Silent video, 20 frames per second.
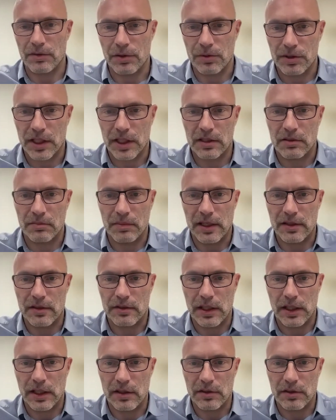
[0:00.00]
of those exabytes
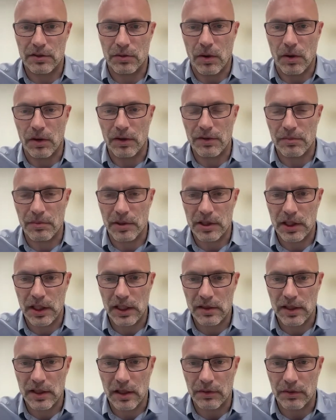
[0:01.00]
of data to all of the
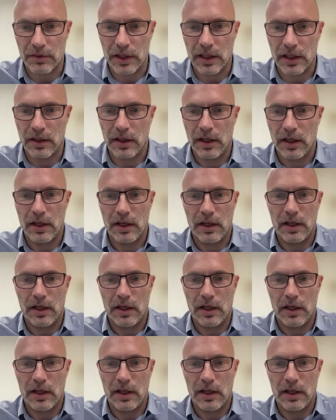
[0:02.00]
machines out there.